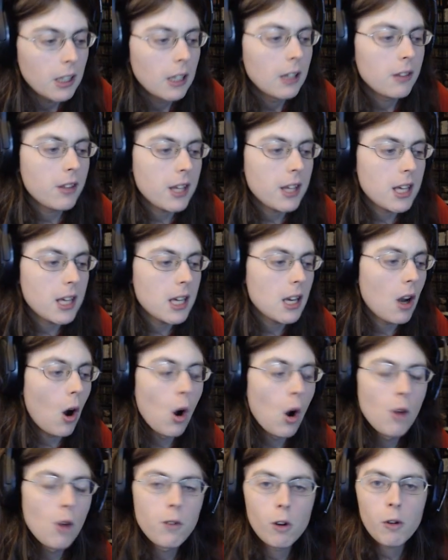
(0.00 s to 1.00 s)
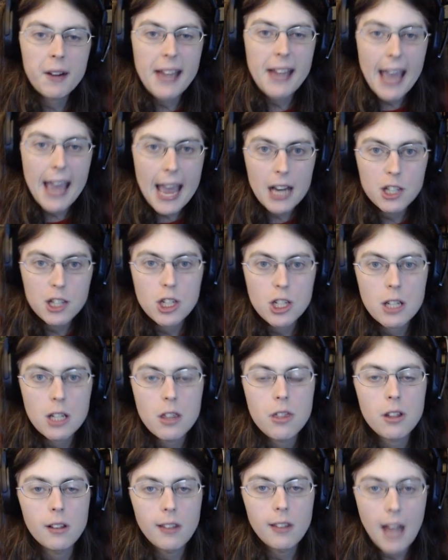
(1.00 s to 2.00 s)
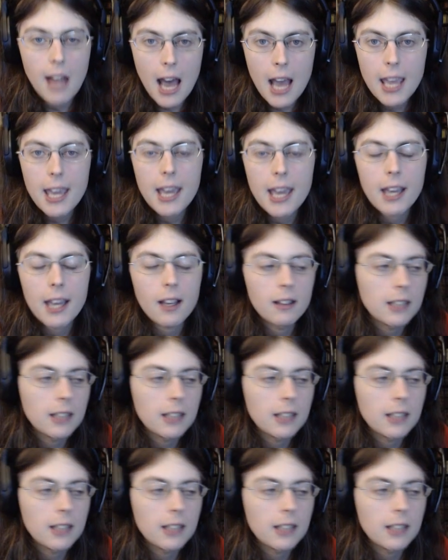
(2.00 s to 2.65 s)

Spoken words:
the overreaction, the lying.